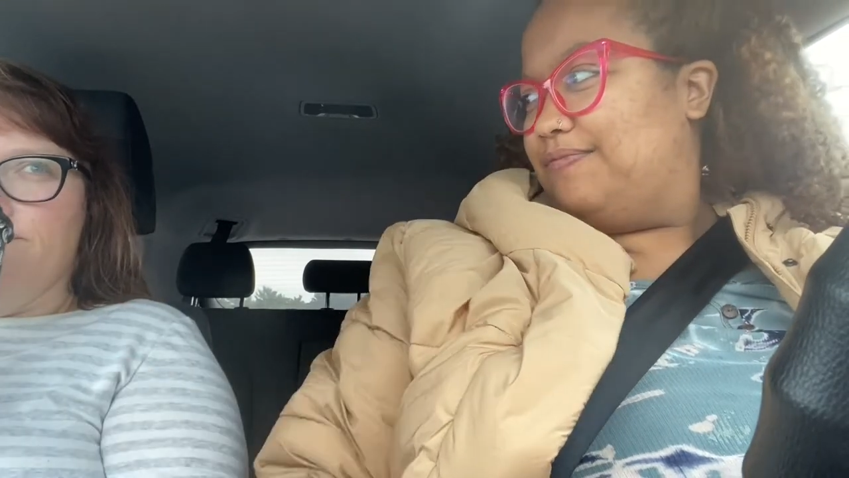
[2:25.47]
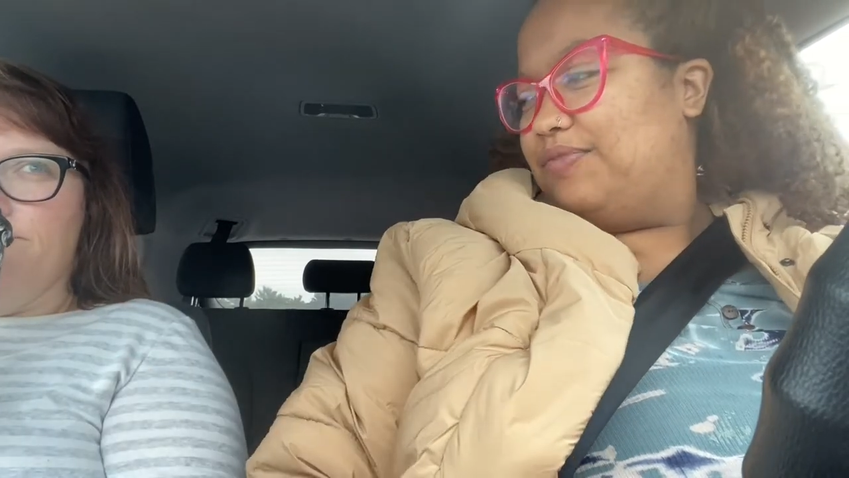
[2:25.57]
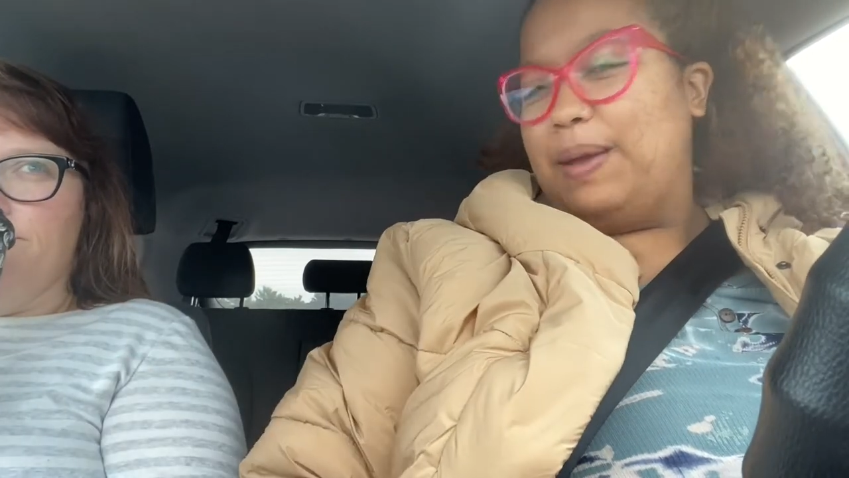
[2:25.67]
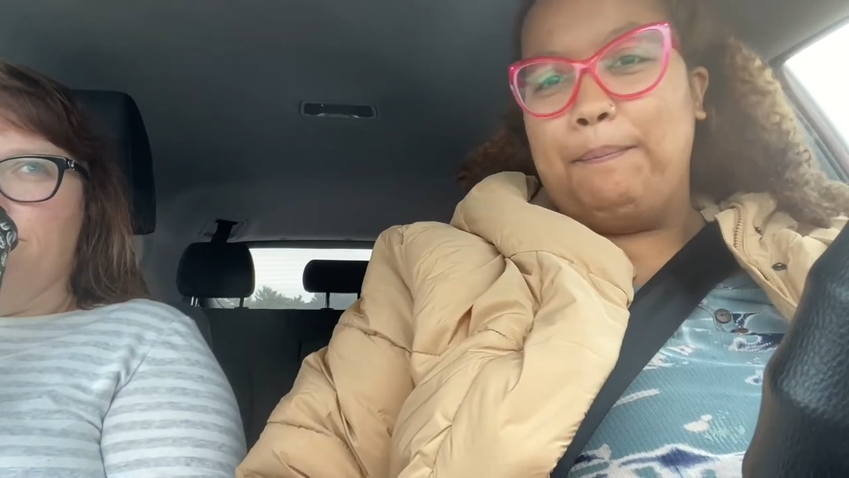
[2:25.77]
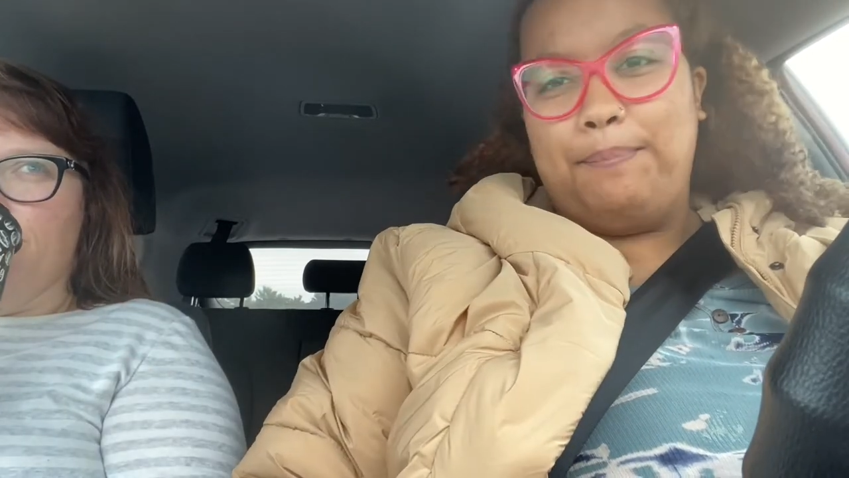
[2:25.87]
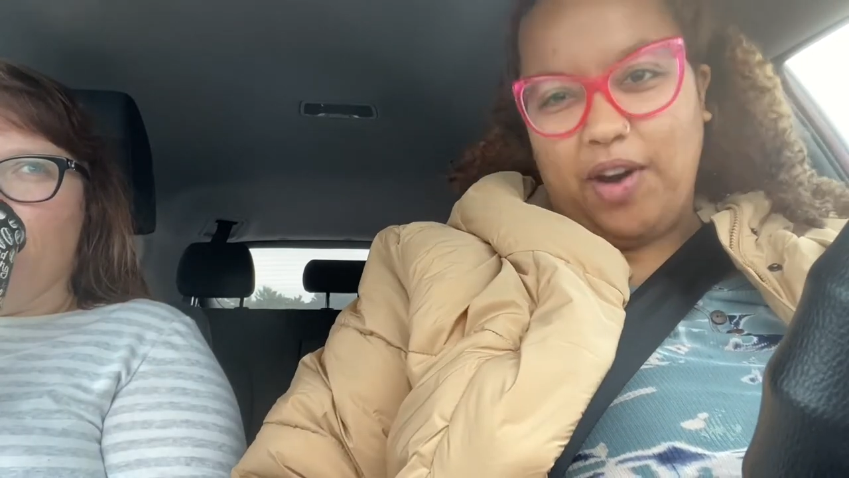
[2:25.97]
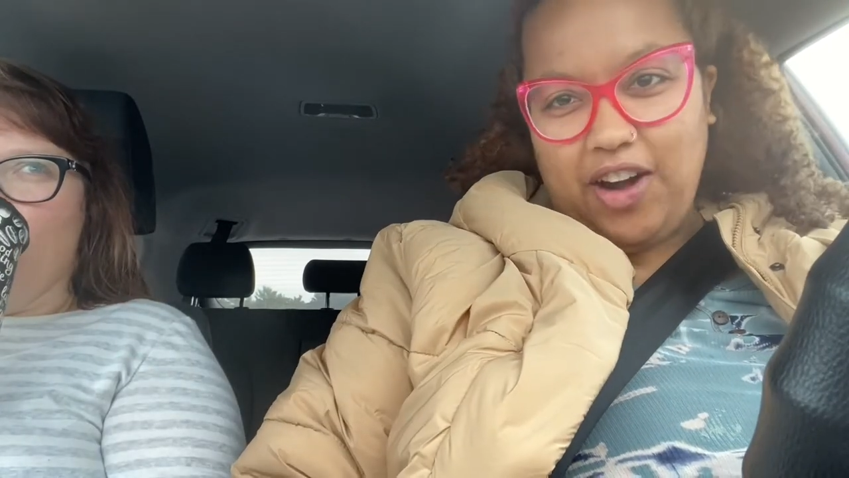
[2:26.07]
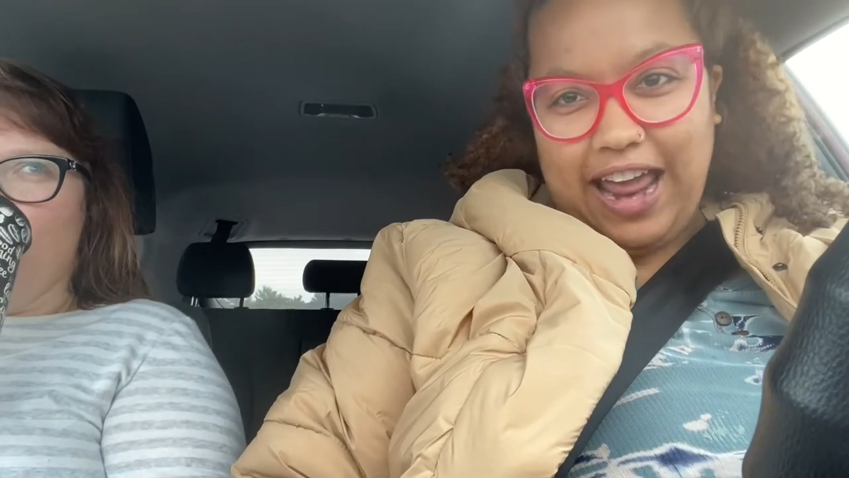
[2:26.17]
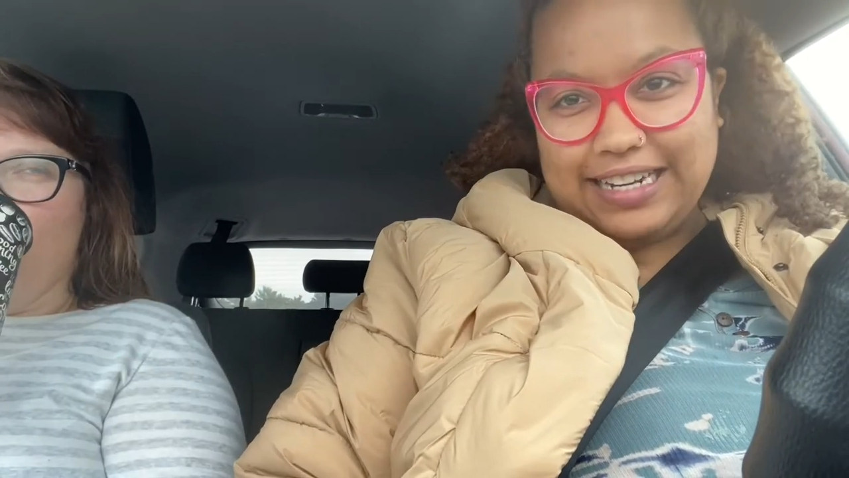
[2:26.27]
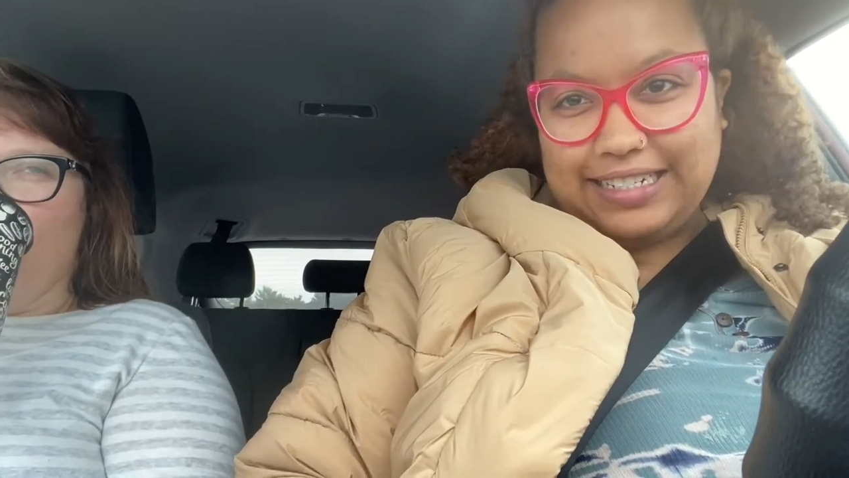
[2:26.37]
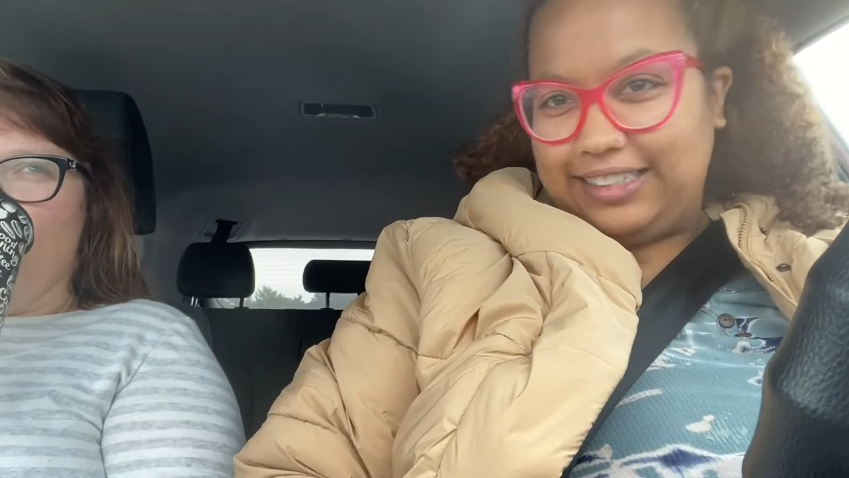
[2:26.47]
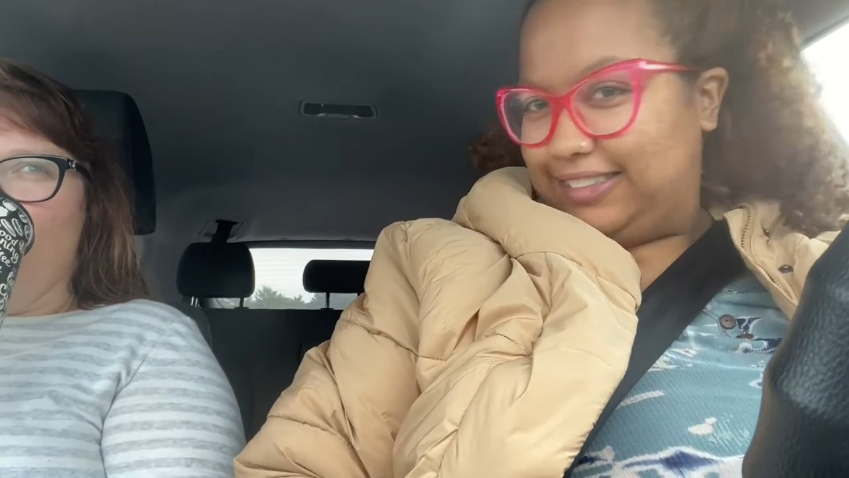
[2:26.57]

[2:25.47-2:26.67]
they burn it.